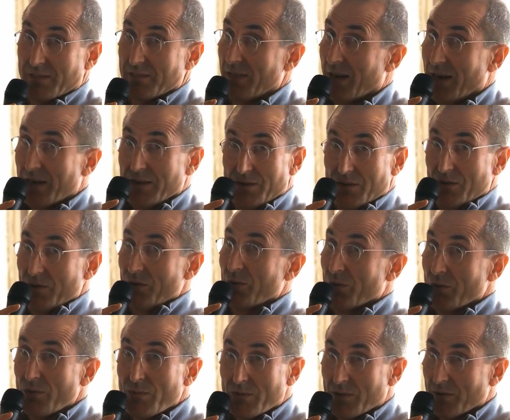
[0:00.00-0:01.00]
not
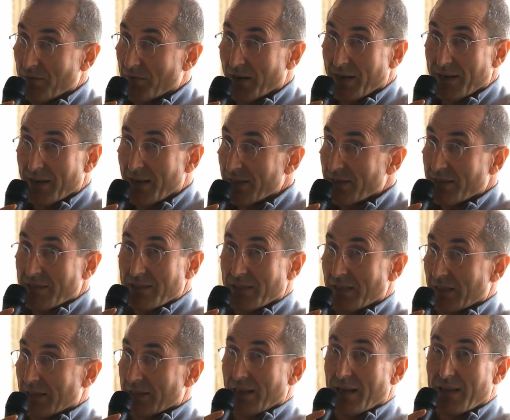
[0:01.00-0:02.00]
new to finance. This is
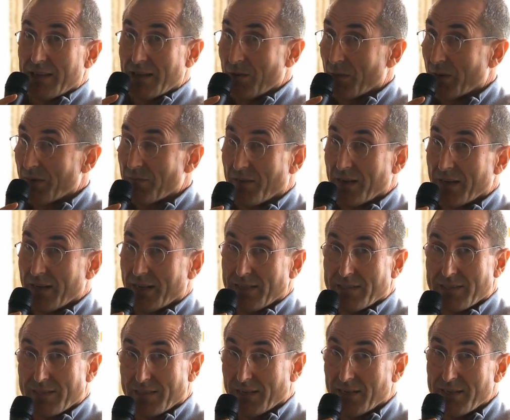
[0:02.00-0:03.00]
exactly what
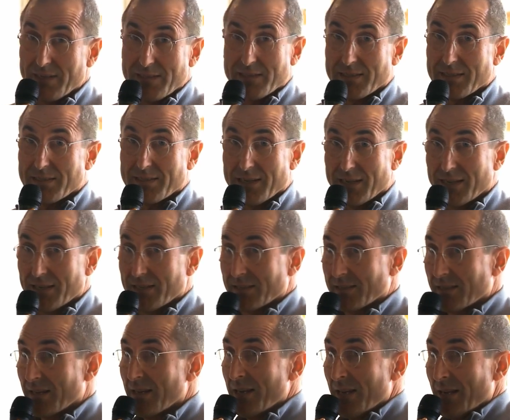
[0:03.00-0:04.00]
finance does. It
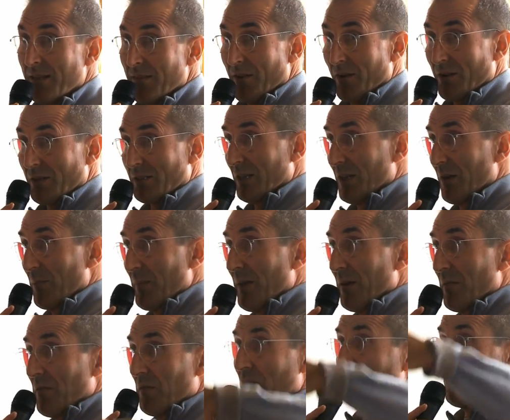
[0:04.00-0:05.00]
says there's going to be
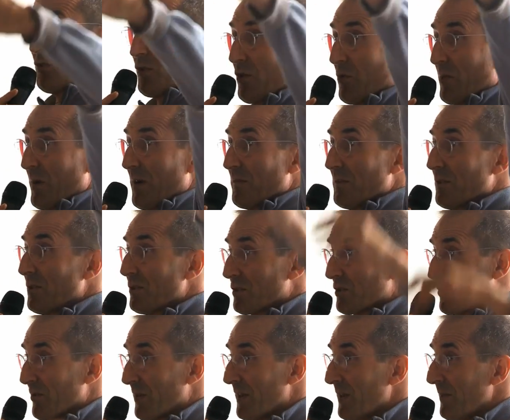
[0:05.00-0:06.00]
a future revenue
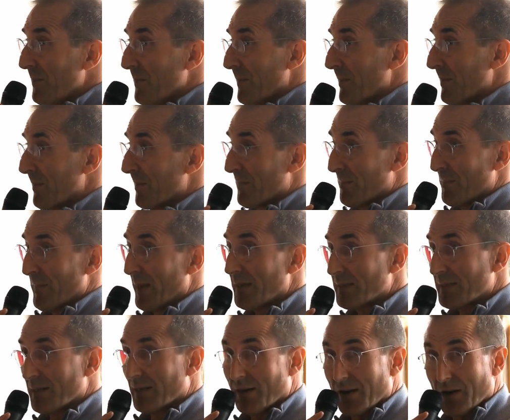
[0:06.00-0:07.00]
stream
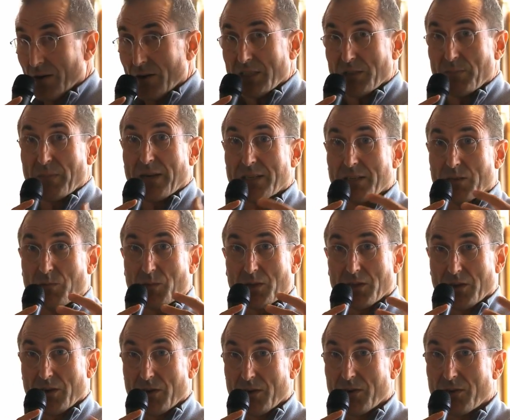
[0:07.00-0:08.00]
based on our expected
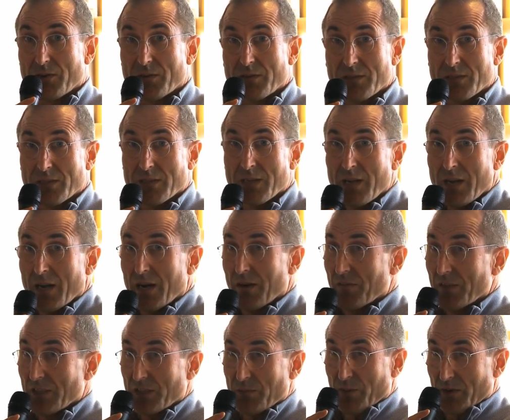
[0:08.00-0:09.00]
returns of
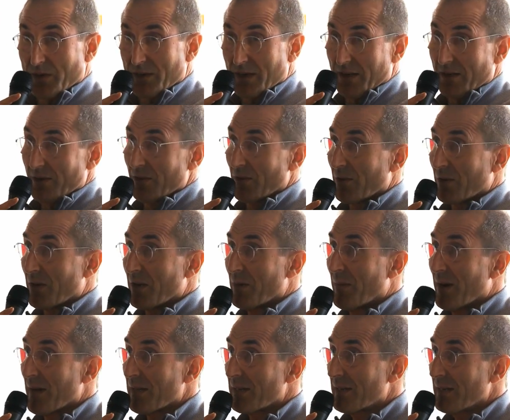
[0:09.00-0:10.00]
this particular
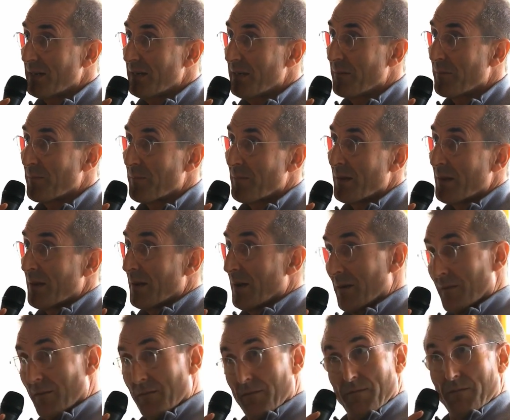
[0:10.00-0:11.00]
commodity.
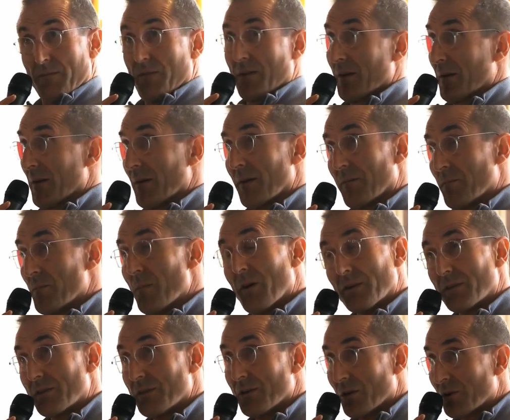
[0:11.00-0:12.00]
The
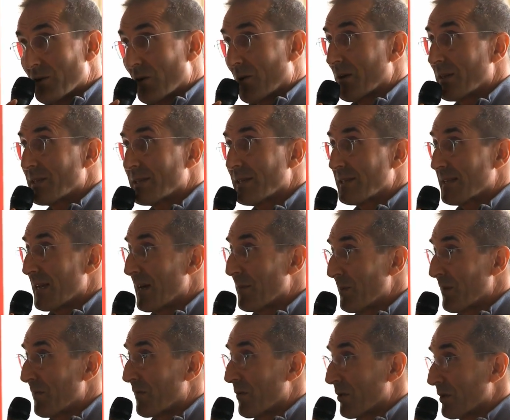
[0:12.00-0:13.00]
most notorious
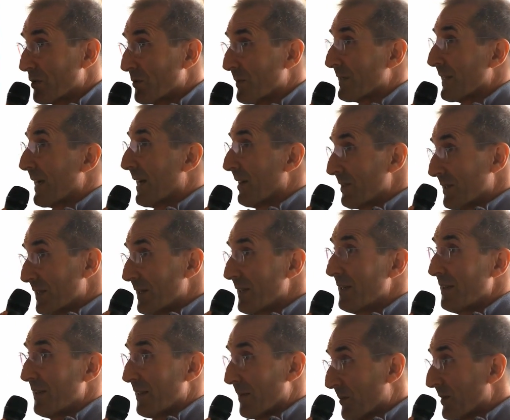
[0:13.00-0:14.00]
example, of course, was
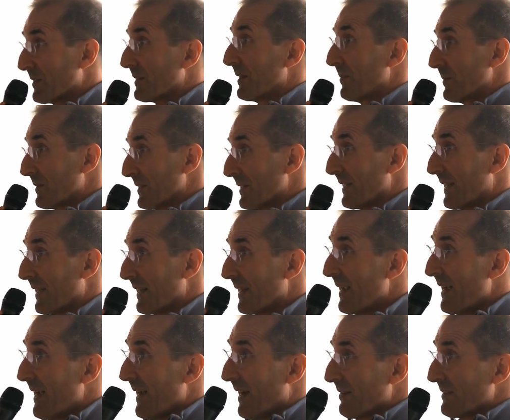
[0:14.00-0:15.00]
housing, the presumption
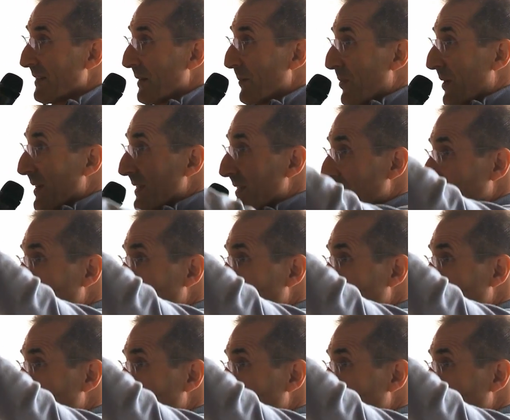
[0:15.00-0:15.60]
that housing prices